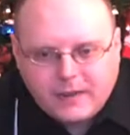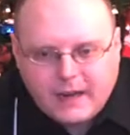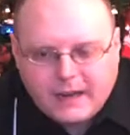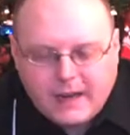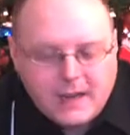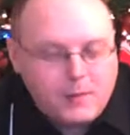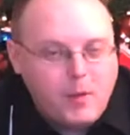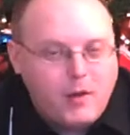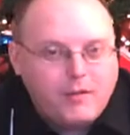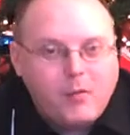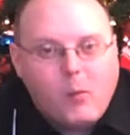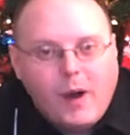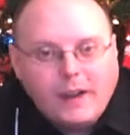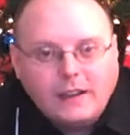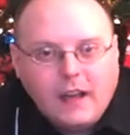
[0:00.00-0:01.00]
I got them all
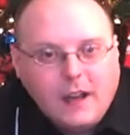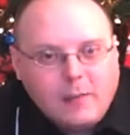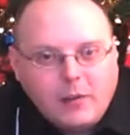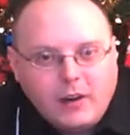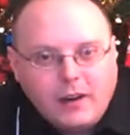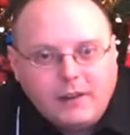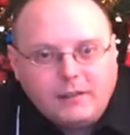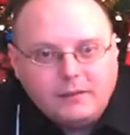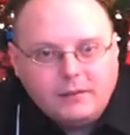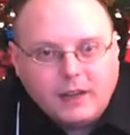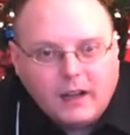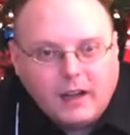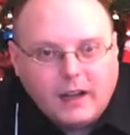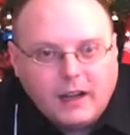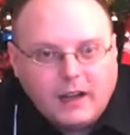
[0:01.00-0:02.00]
from
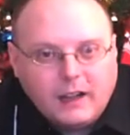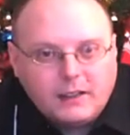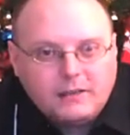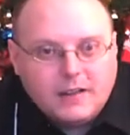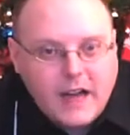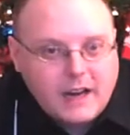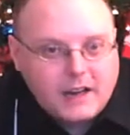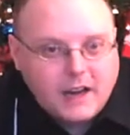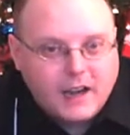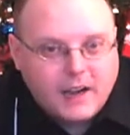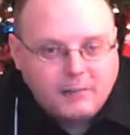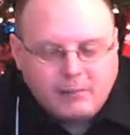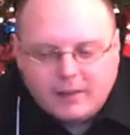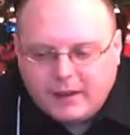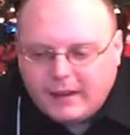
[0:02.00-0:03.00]
winelibrary.com,
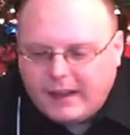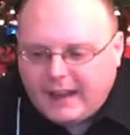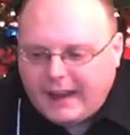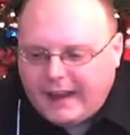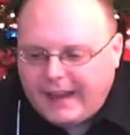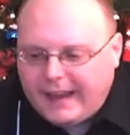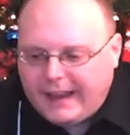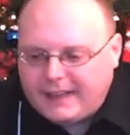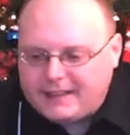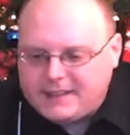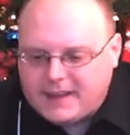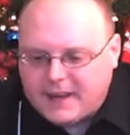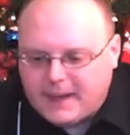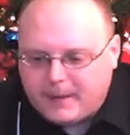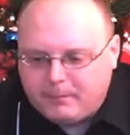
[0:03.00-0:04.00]
uh,
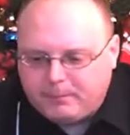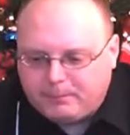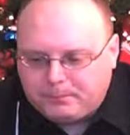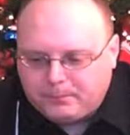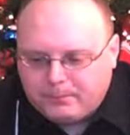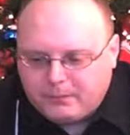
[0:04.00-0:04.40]
and um,